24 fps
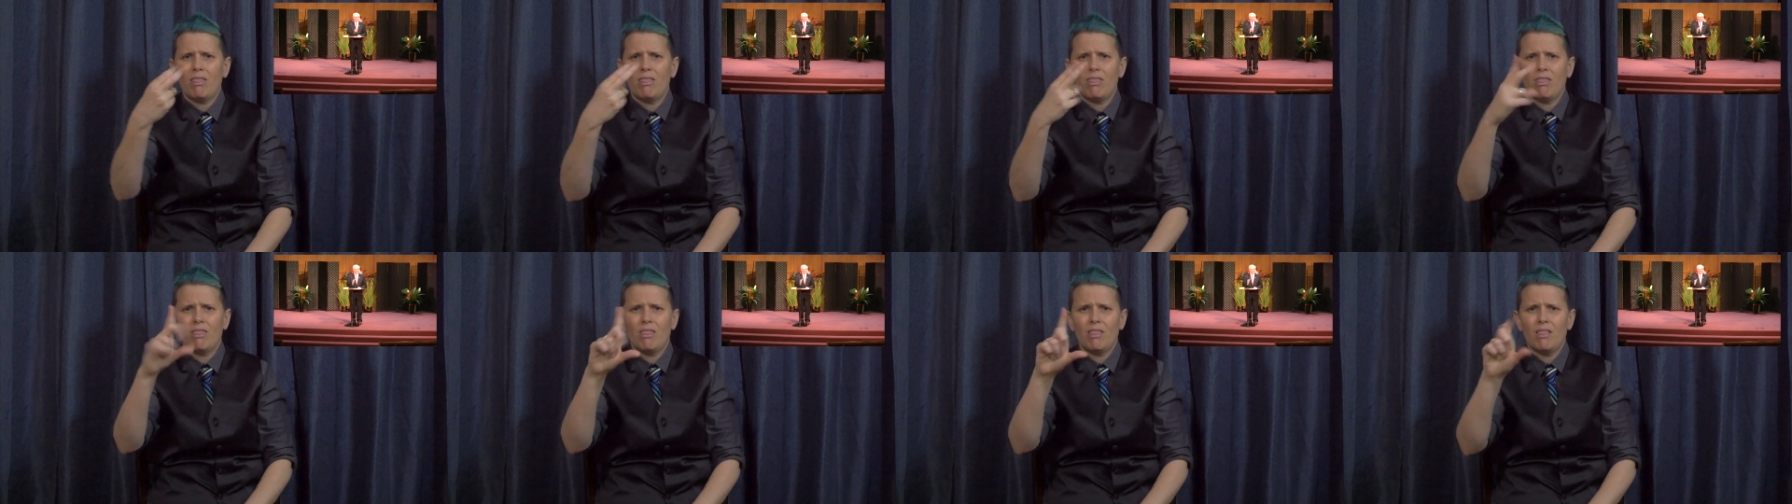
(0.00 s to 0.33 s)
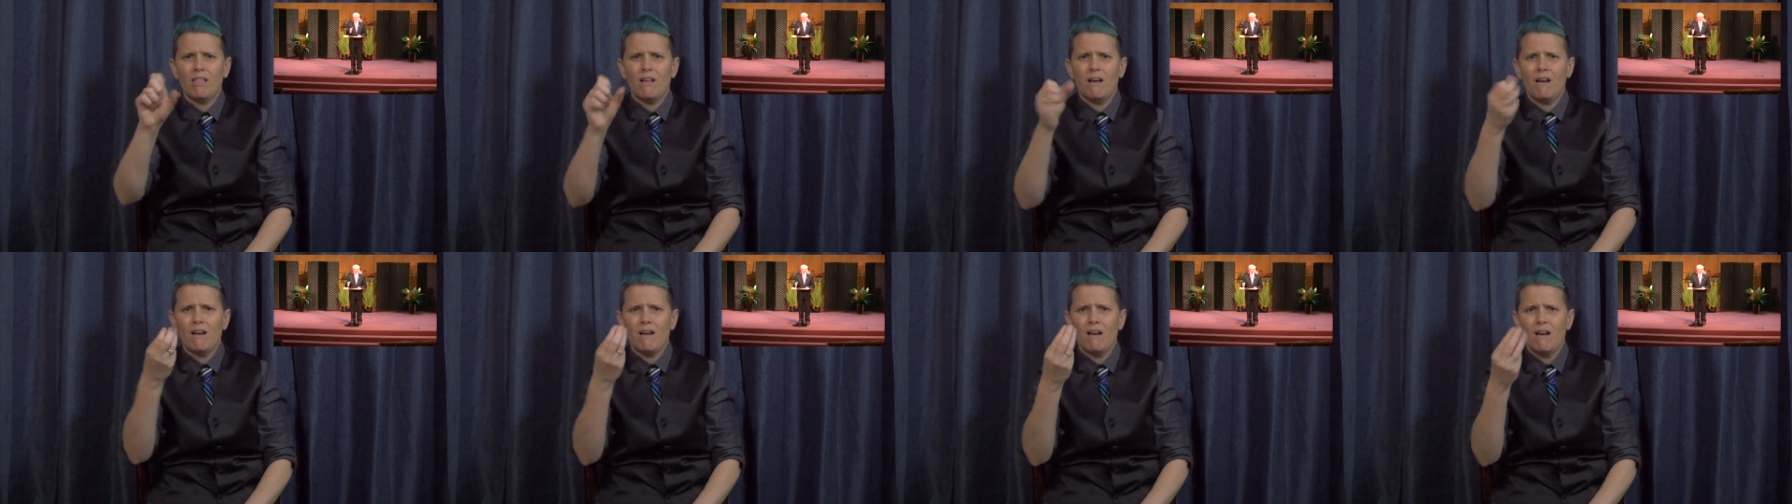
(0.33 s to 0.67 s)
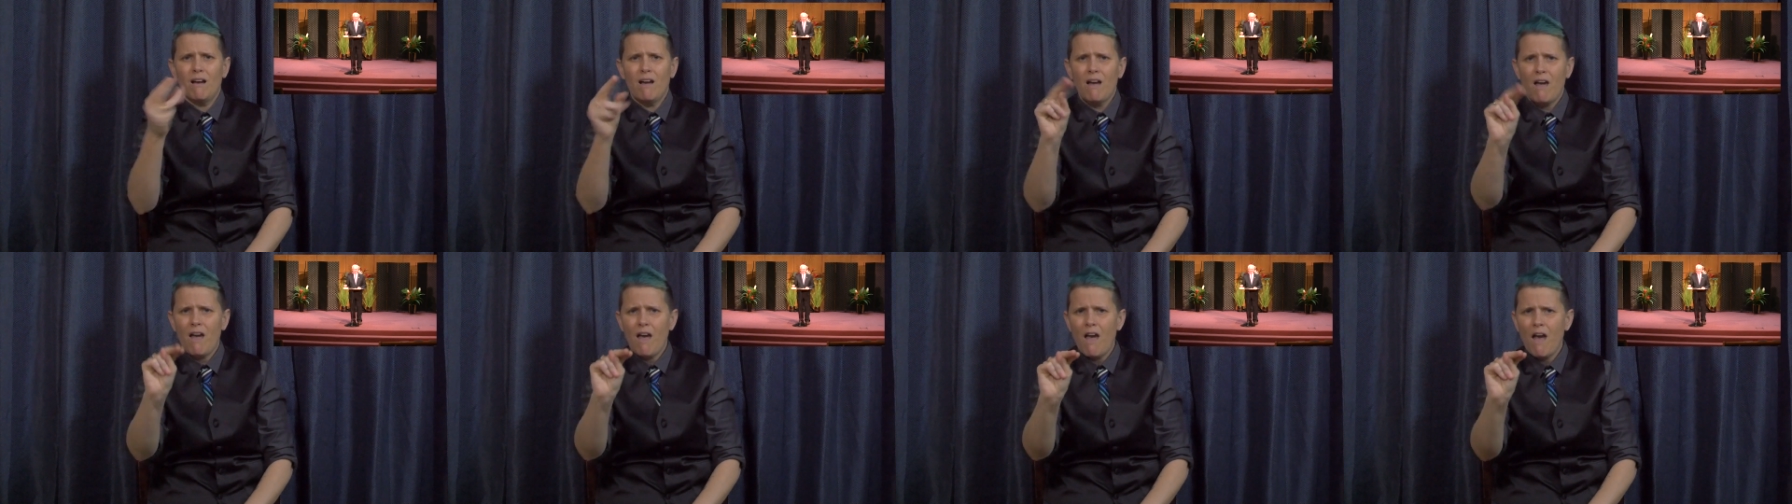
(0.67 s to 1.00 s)
that has
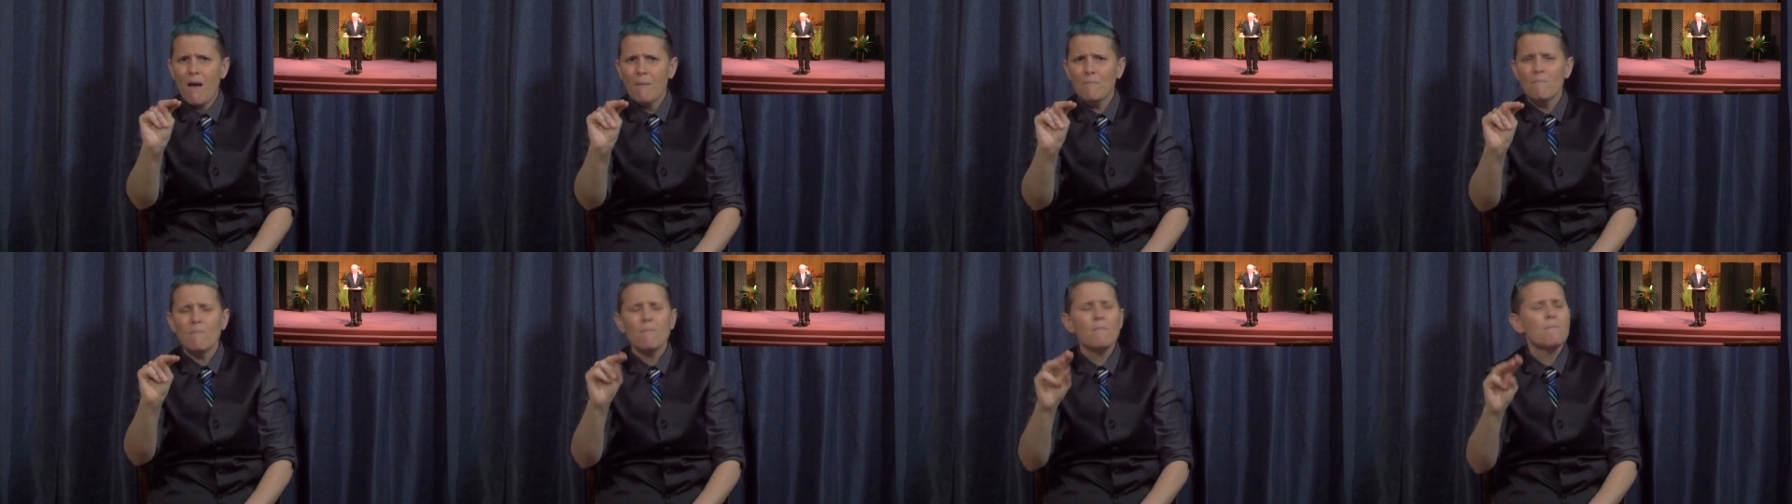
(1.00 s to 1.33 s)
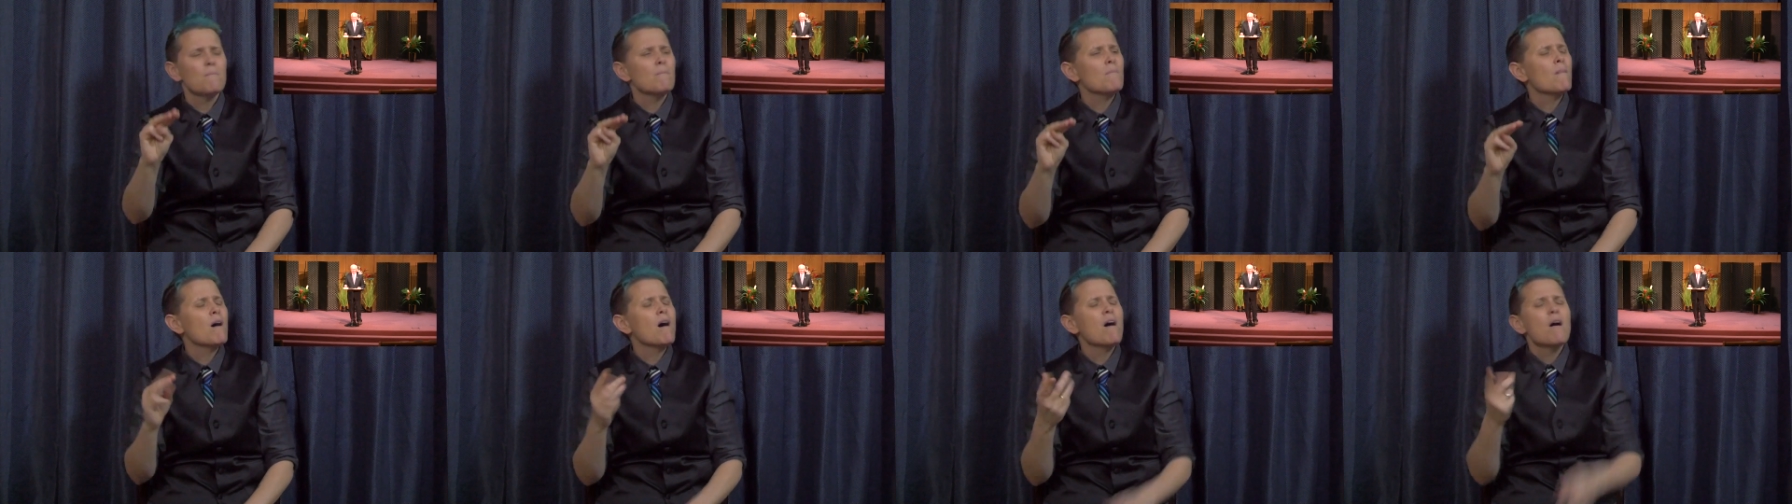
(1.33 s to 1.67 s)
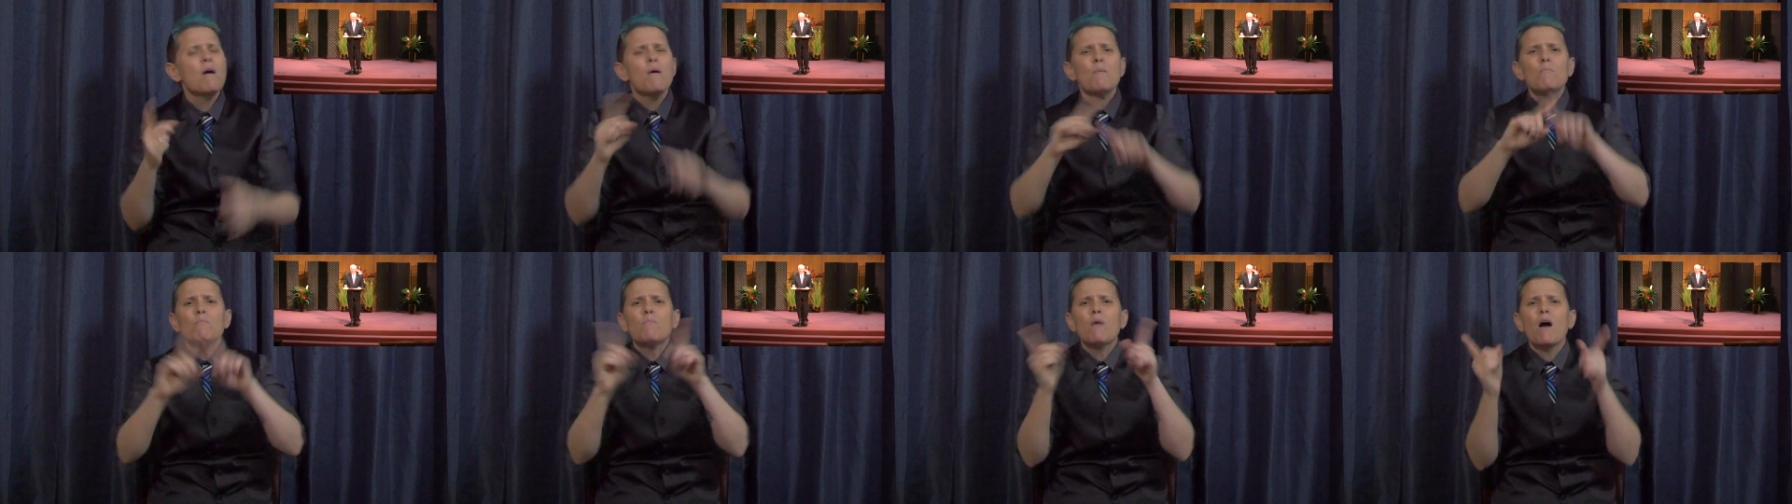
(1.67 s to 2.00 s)
elapsed,
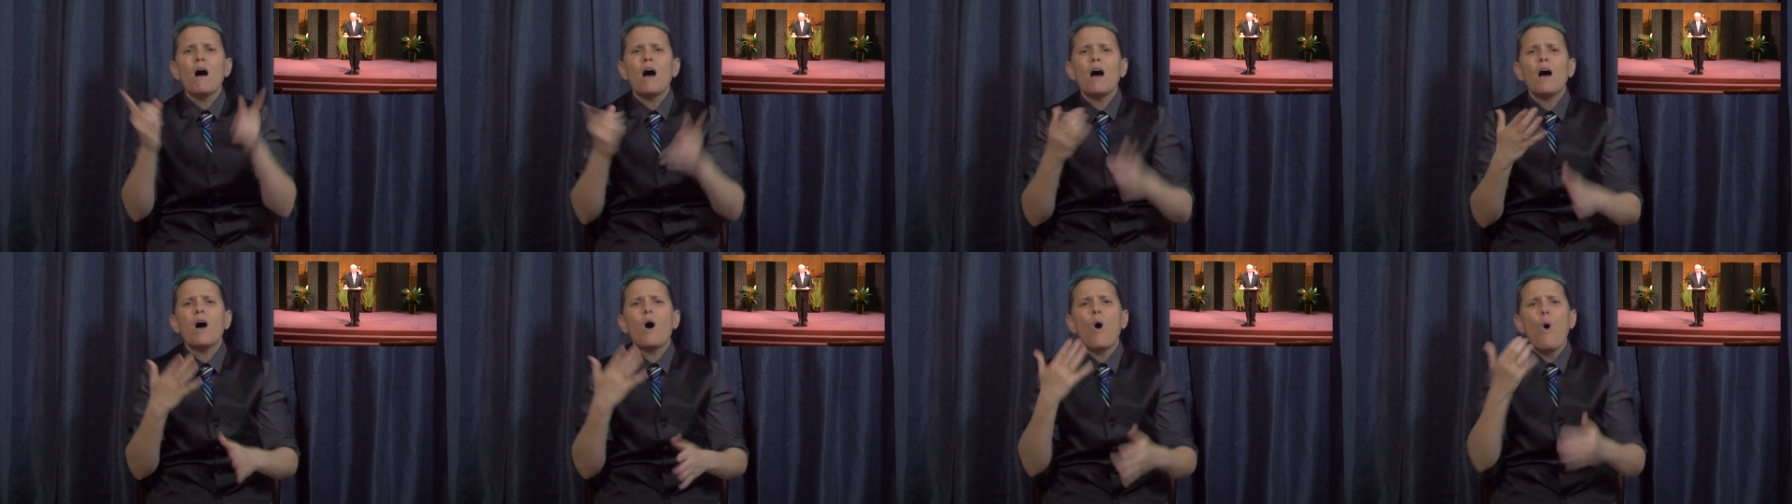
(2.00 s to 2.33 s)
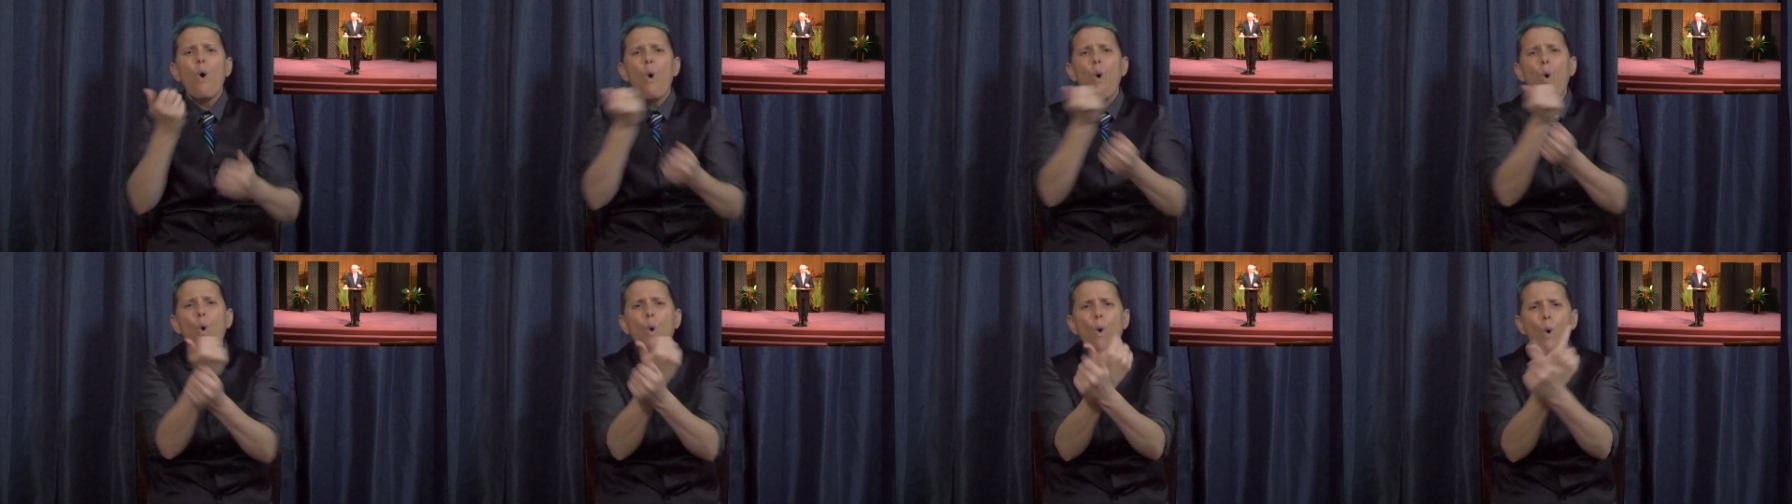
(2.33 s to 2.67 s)
all